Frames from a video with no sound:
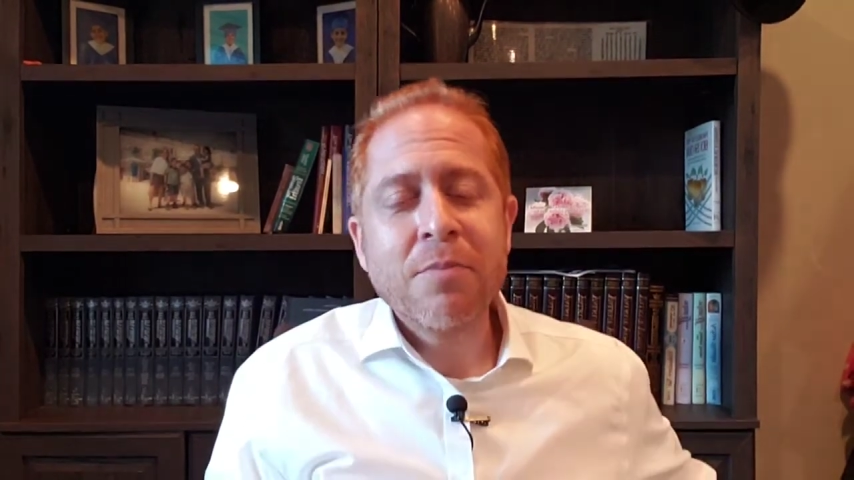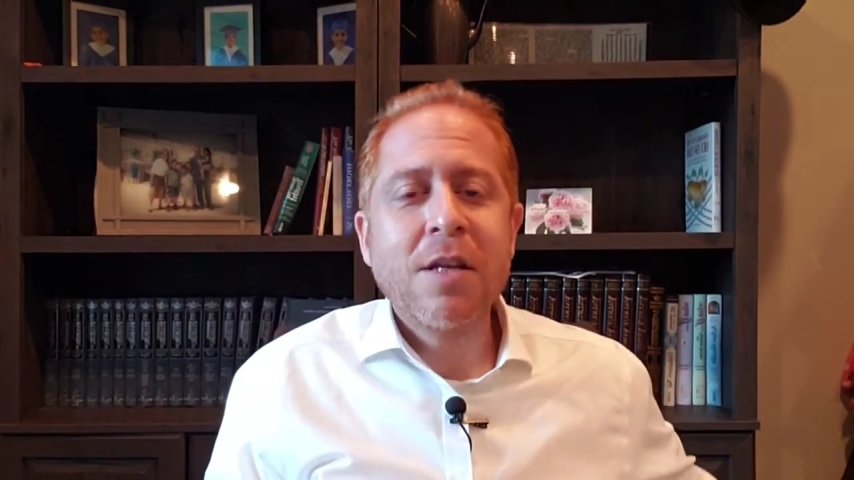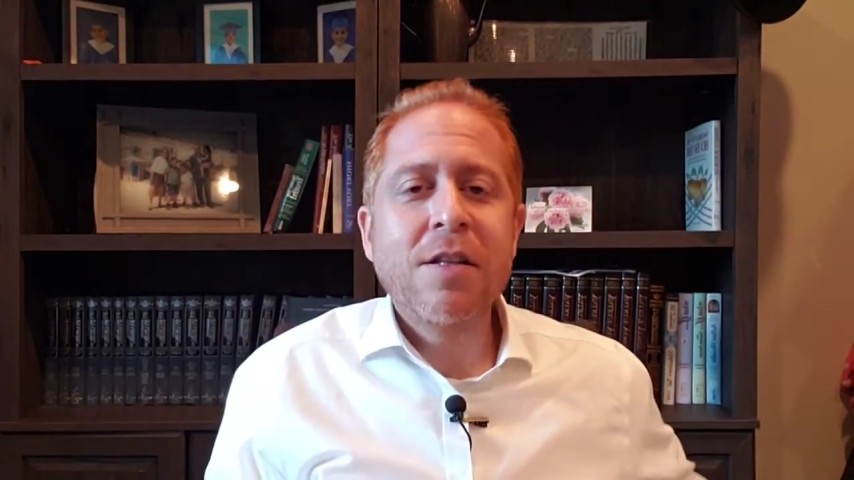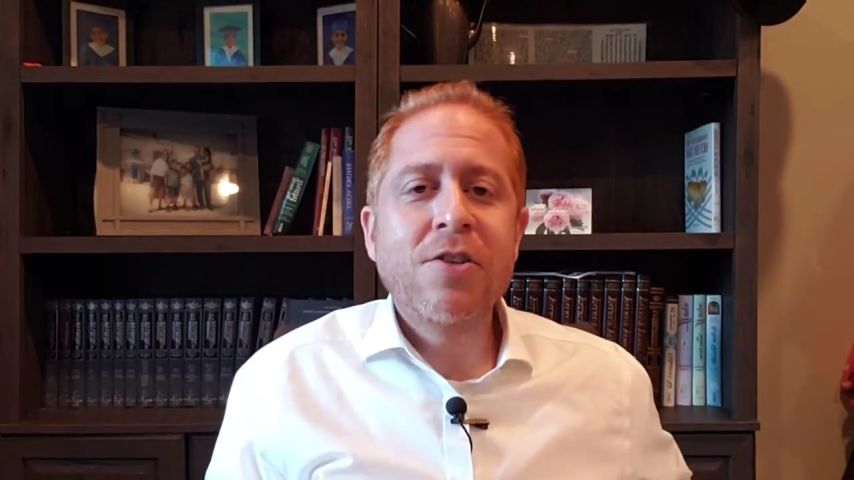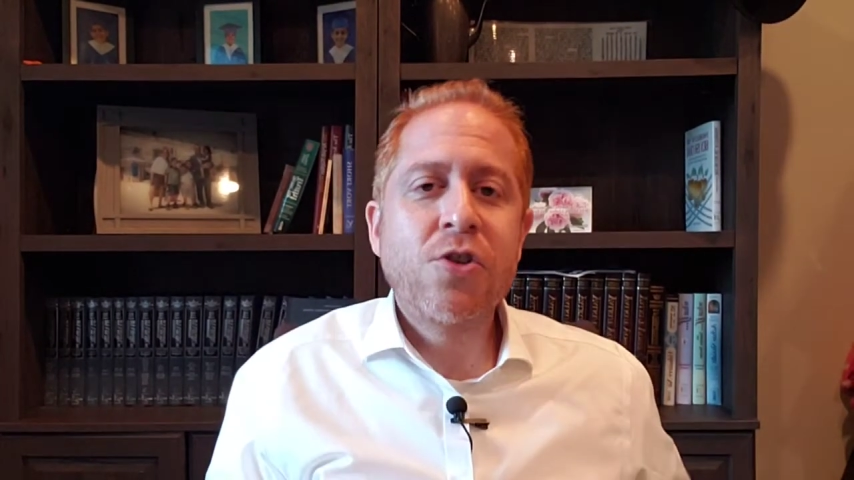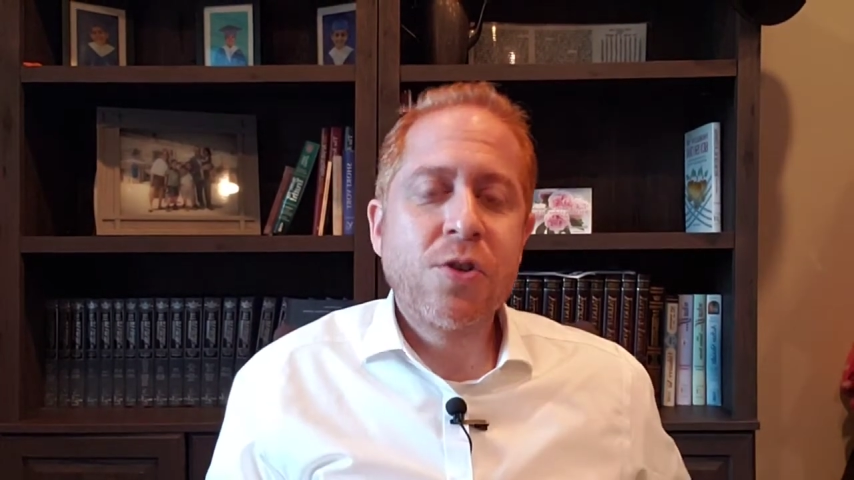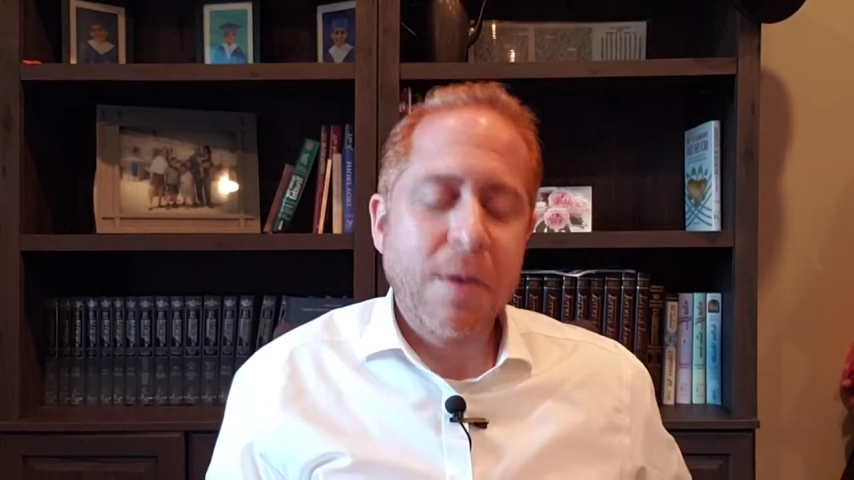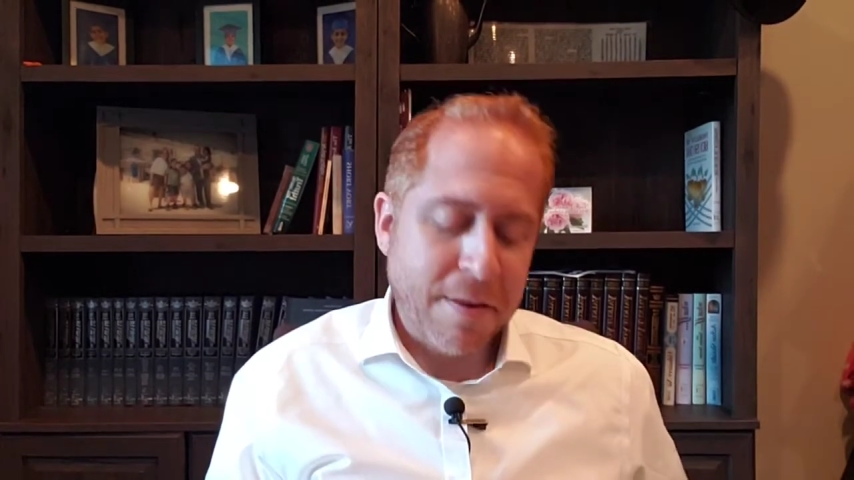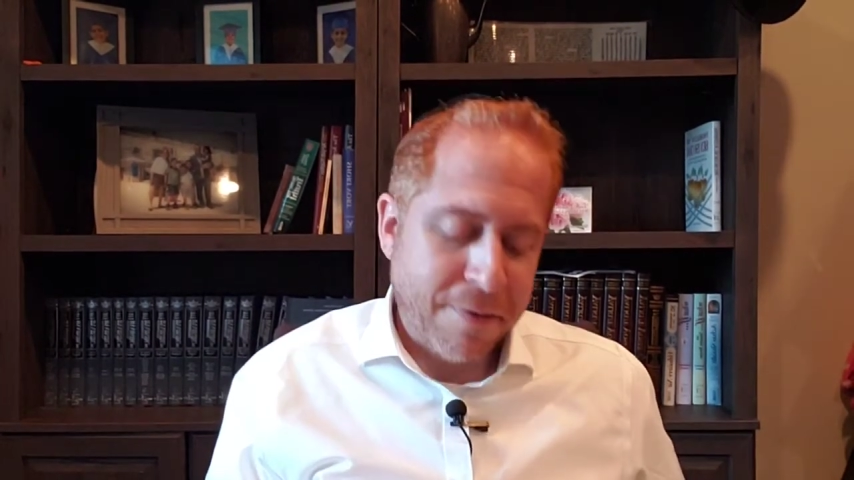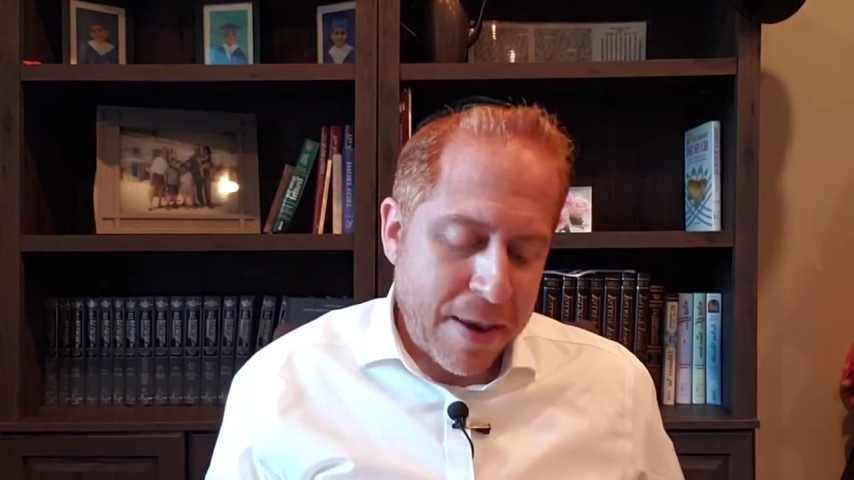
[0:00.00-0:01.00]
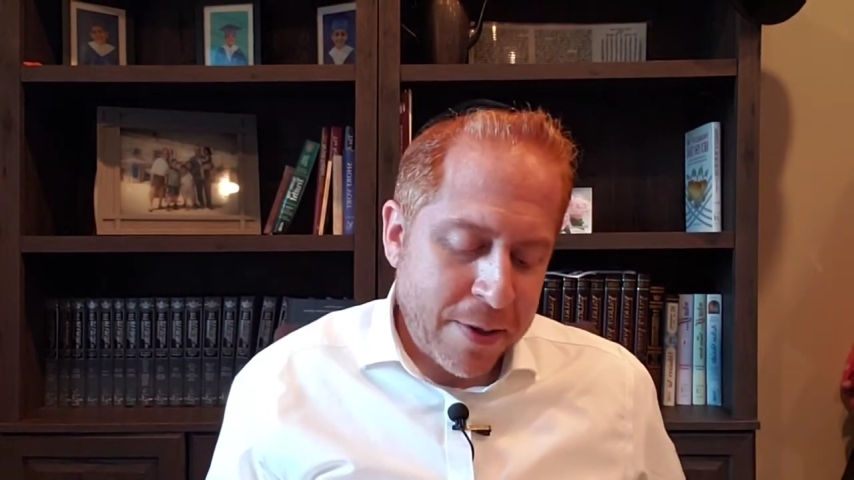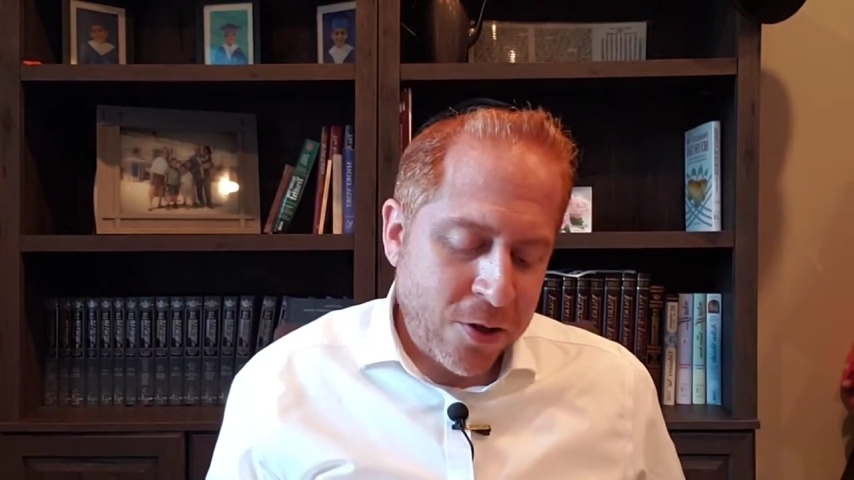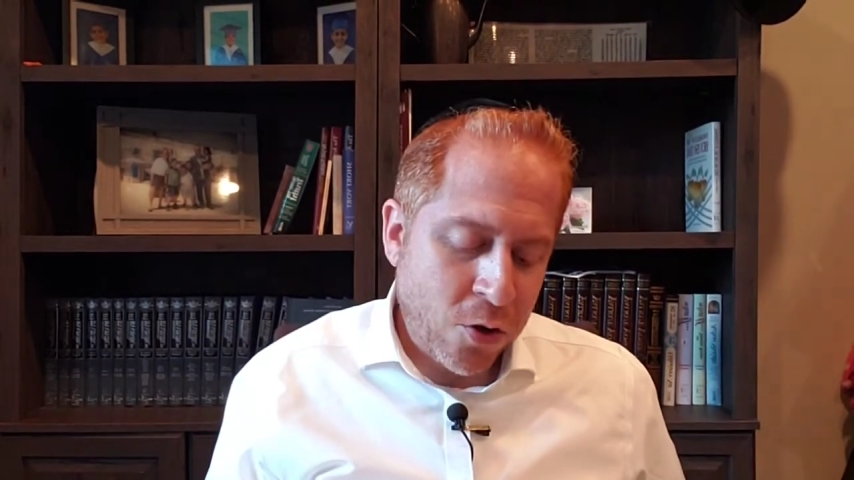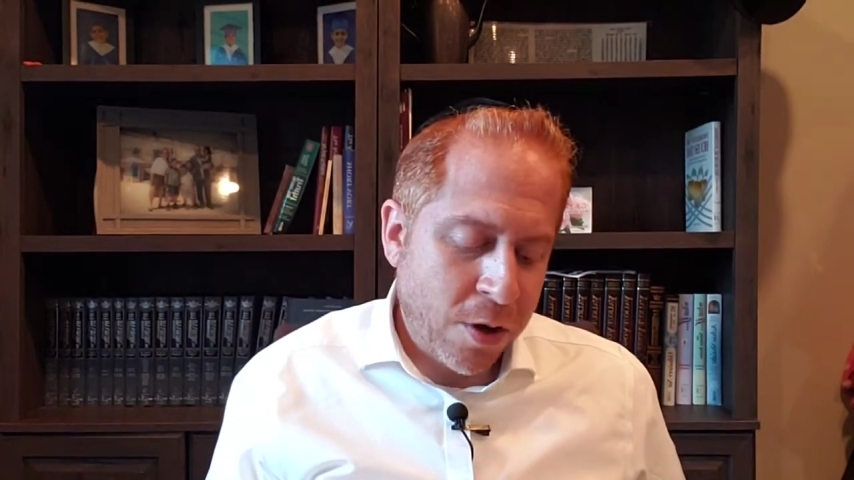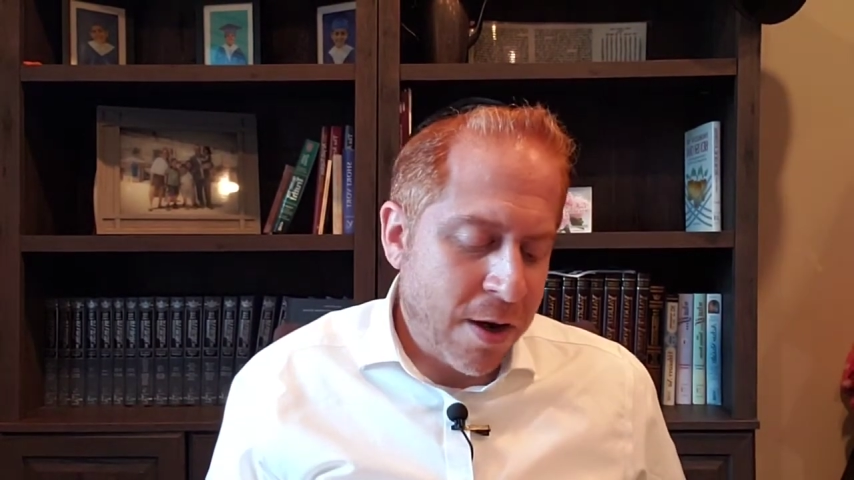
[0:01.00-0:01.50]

the famous story